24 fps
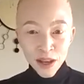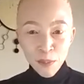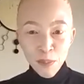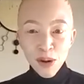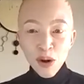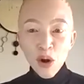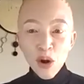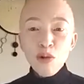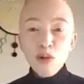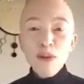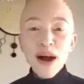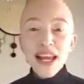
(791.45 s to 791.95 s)

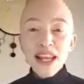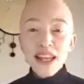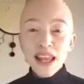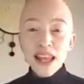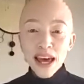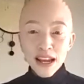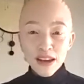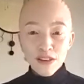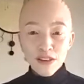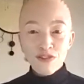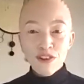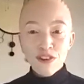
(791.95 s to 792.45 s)
But all my
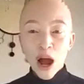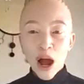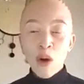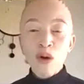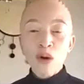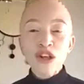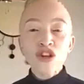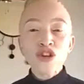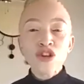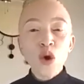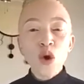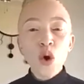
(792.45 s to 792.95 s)
life I
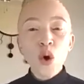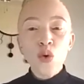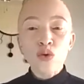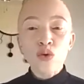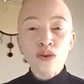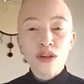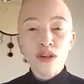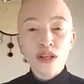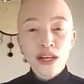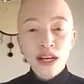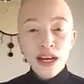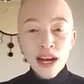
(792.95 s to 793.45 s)
was told
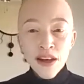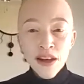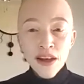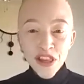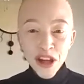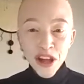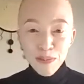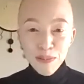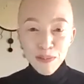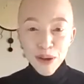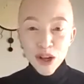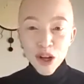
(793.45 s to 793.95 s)

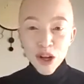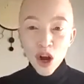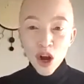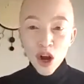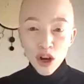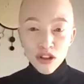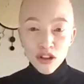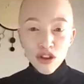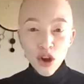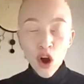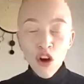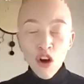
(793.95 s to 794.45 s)
that
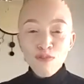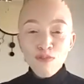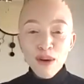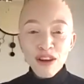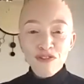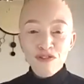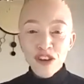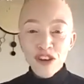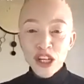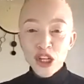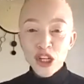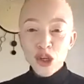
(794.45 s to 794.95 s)
because of
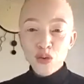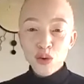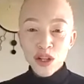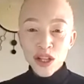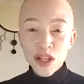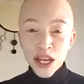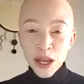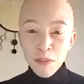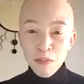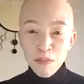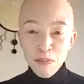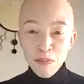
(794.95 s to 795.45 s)
my visual
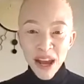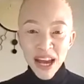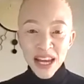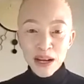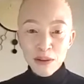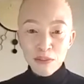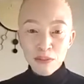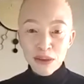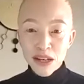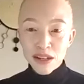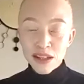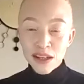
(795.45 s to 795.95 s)

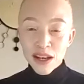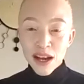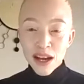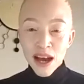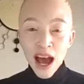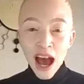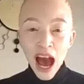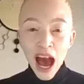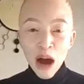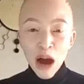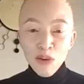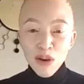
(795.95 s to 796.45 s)
impediment,
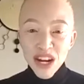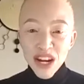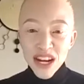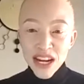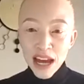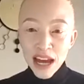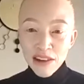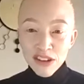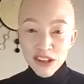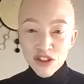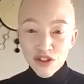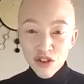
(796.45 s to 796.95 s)
I would
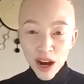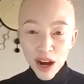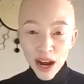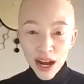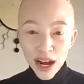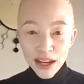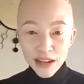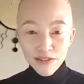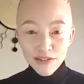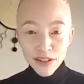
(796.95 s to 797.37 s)
never drive.